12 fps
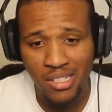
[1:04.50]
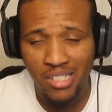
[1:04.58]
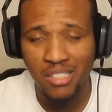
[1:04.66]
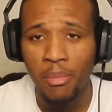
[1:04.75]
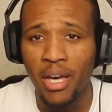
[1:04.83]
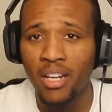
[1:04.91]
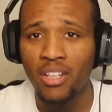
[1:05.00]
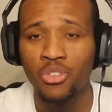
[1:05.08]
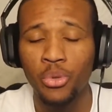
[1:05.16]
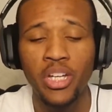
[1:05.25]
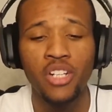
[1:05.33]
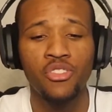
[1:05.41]
just about a
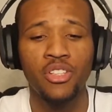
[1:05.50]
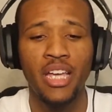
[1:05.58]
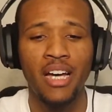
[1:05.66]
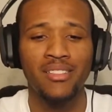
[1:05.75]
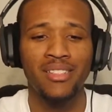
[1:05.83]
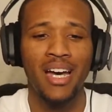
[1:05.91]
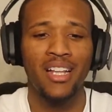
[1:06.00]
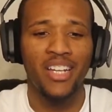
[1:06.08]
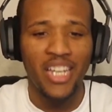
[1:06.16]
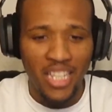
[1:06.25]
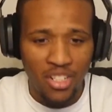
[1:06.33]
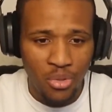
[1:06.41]

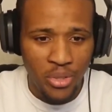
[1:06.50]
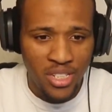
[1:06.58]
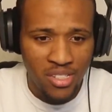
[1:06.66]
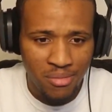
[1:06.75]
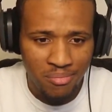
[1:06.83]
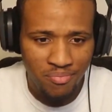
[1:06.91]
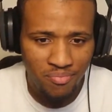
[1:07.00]
$300,000 increase.